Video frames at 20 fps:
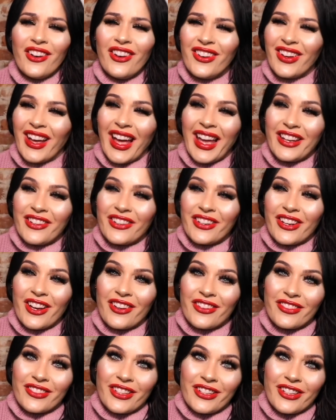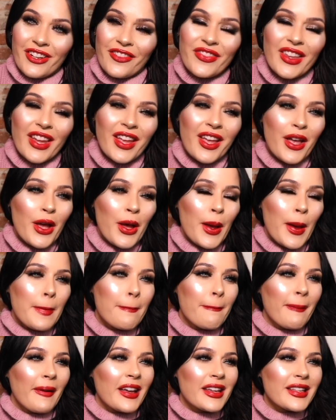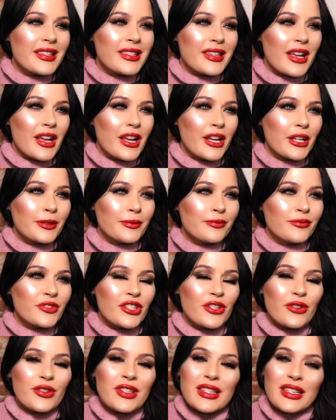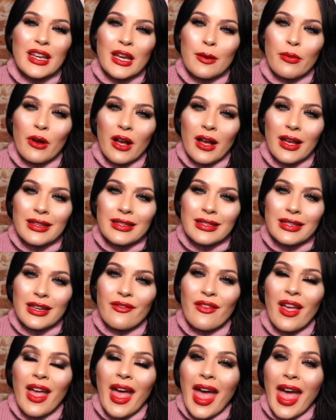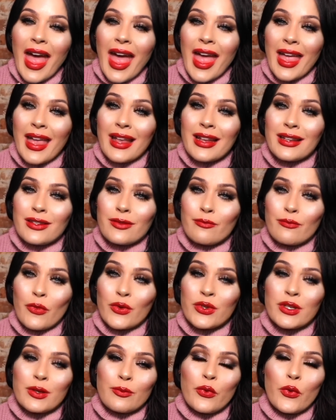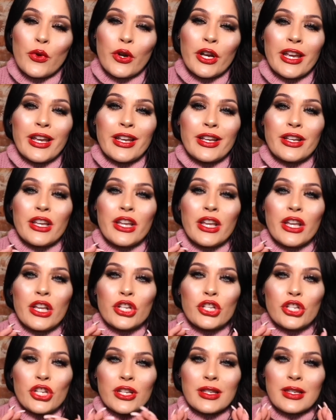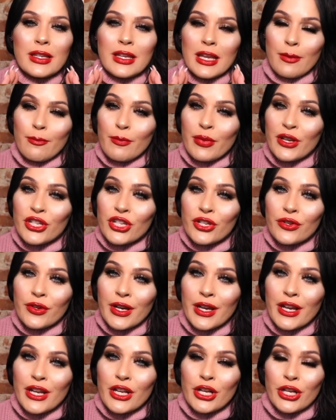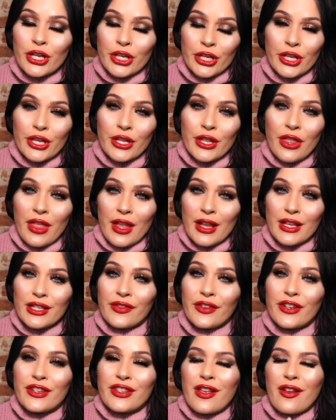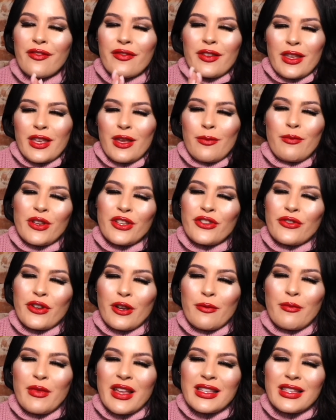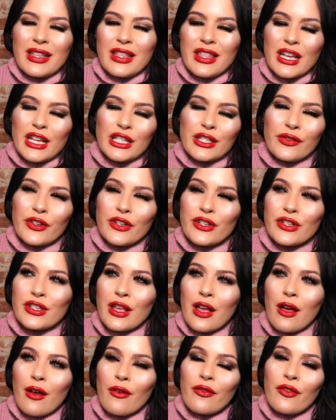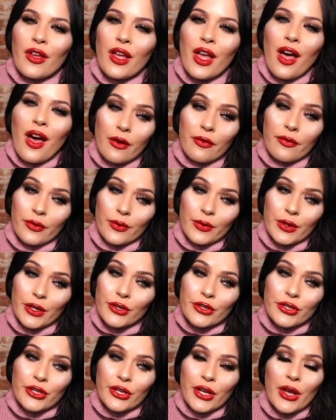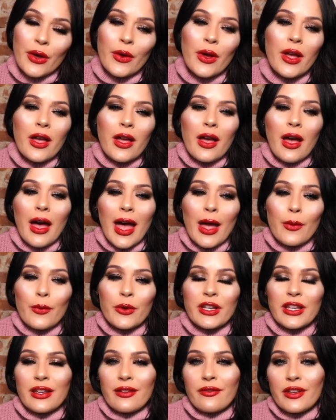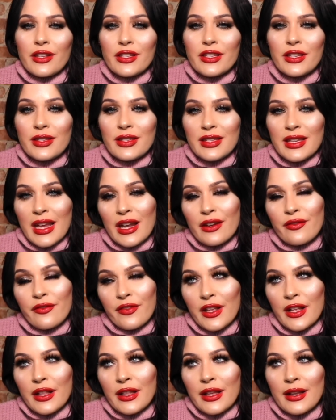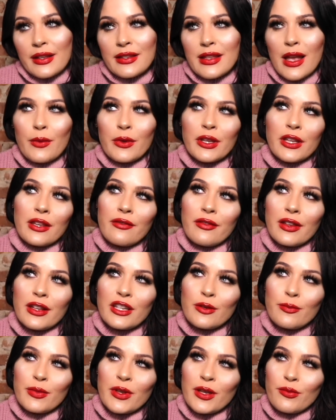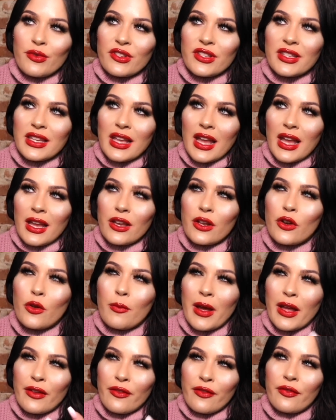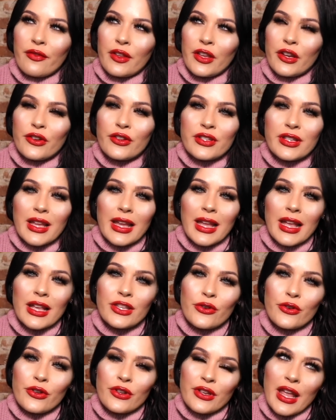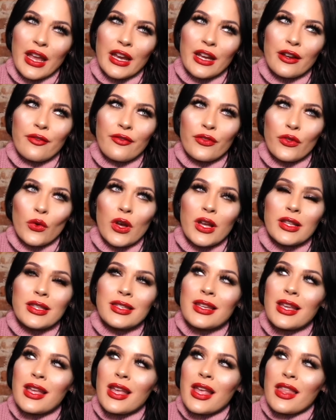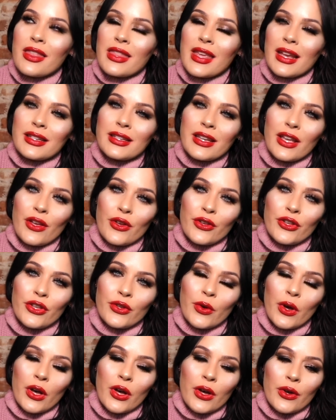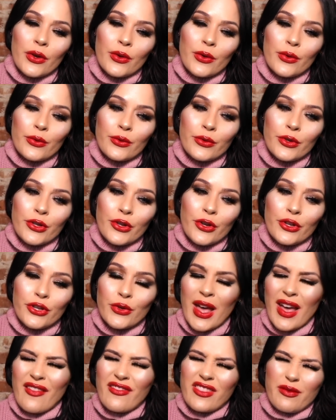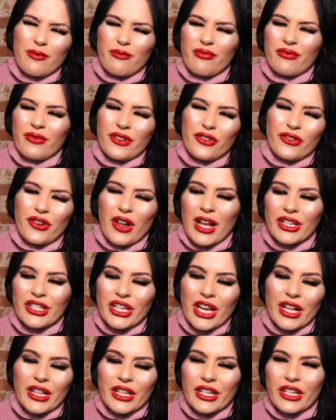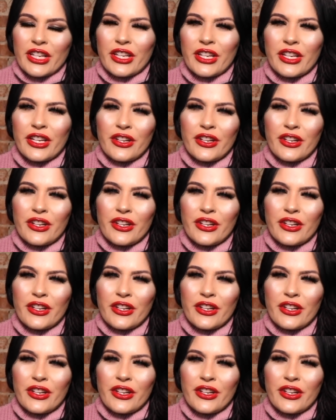I don't know, you know. But, um, you know, stay positive and most important, just keep picturing good things for yourself. Keep picturing amazing things for yourself. A few years ago, I would give in to sad feelings. I would give in to people say, you know, my fears, I guess, or negative thoughts that tell you, oh, you know, you have to, you're not Jaclyn,